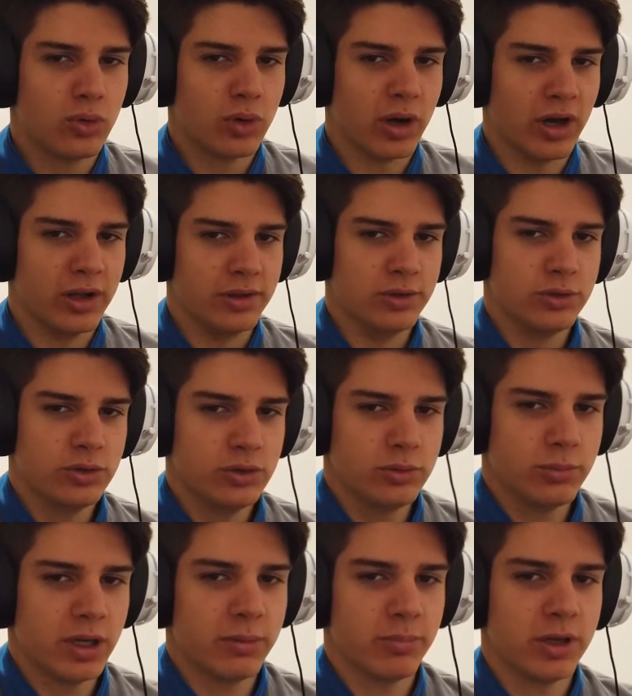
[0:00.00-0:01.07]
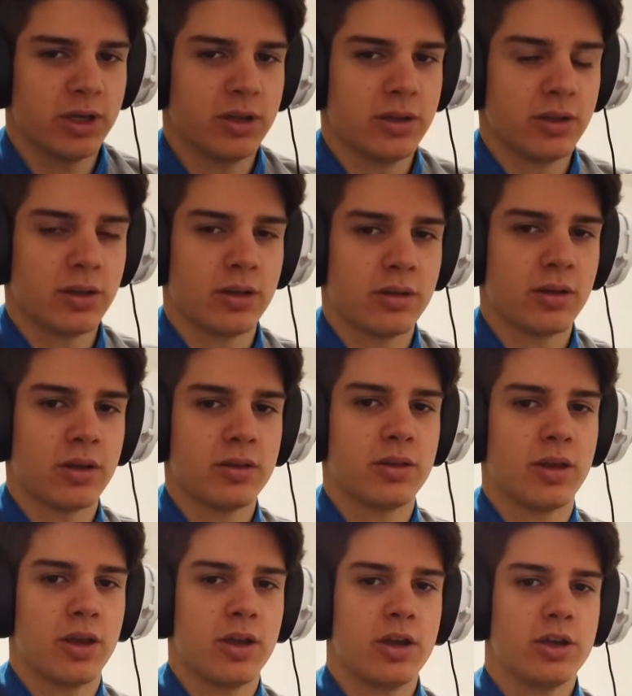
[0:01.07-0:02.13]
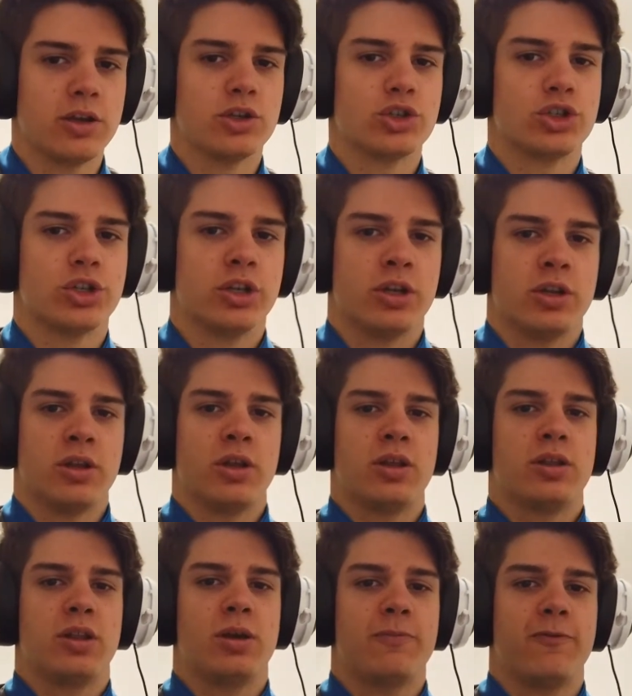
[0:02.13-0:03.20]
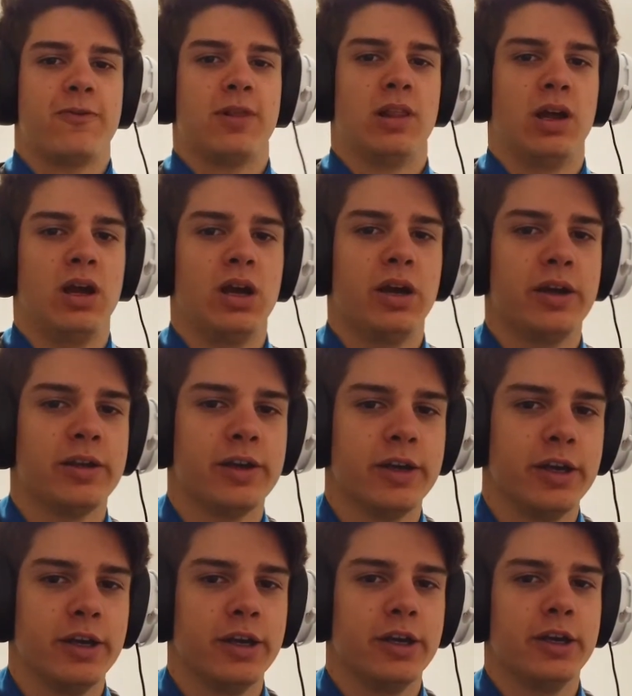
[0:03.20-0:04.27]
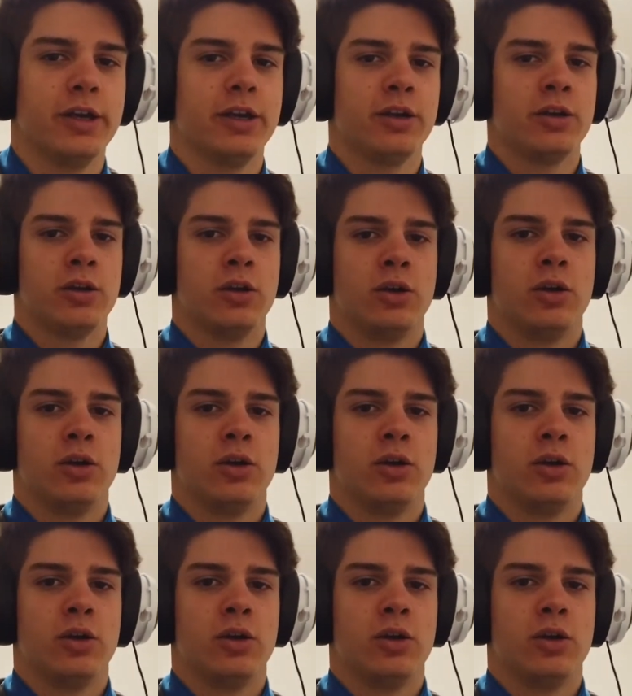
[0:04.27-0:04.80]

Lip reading: I do my meditation meditation and I'm flying.